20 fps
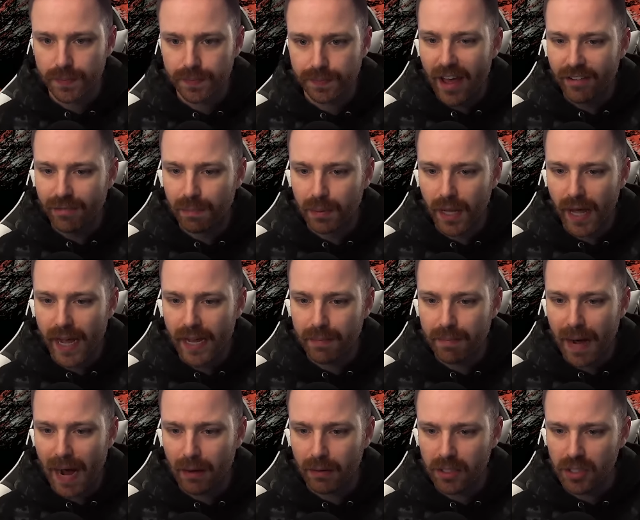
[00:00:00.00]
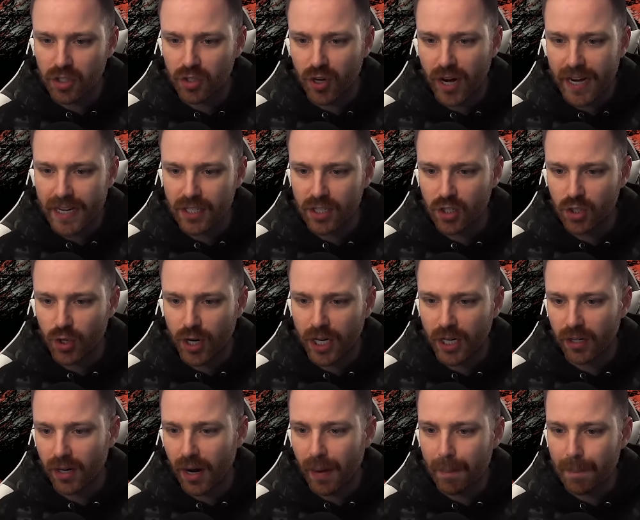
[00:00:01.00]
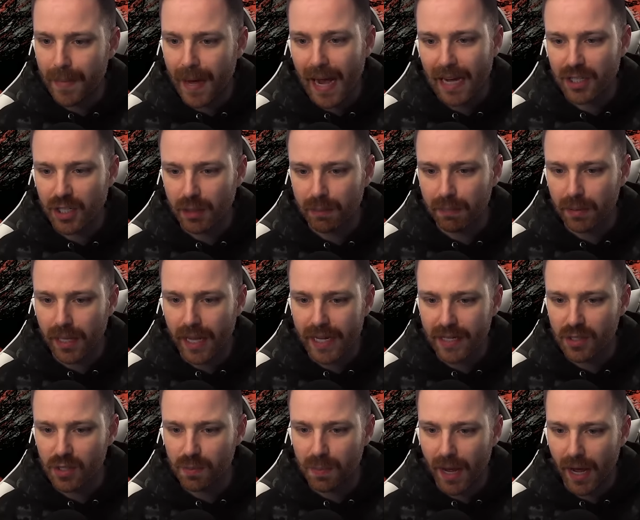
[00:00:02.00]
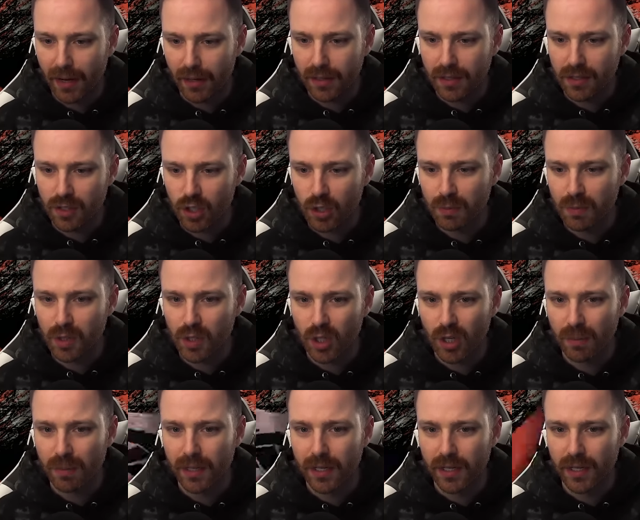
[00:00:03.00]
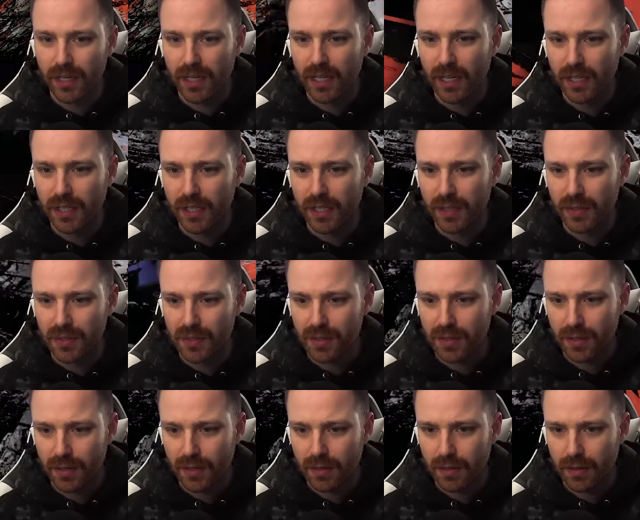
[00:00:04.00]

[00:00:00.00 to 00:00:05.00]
Wave Blade. Power strikes trigger a magic blade spell. Consumes durability on use.